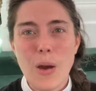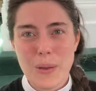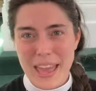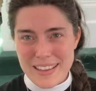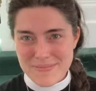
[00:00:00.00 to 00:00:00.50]

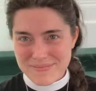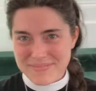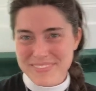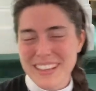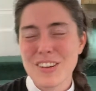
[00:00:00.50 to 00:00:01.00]
Okay,
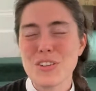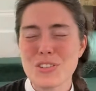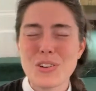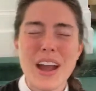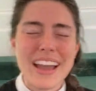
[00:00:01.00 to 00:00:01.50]

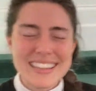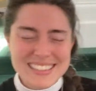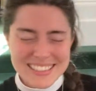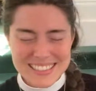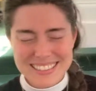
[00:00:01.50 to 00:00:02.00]
close your
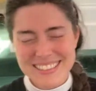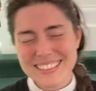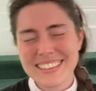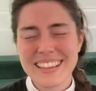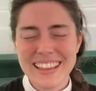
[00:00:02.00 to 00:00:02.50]
eyes
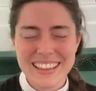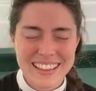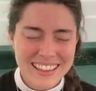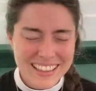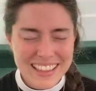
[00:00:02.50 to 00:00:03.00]

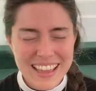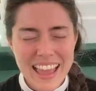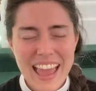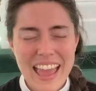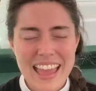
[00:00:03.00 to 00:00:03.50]

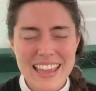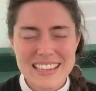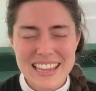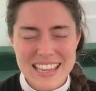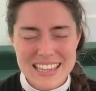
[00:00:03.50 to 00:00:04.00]

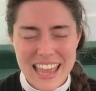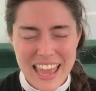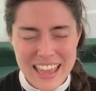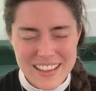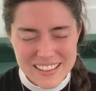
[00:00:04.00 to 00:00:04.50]
and
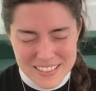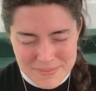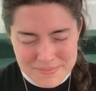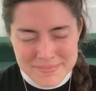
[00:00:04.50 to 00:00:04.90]
inhale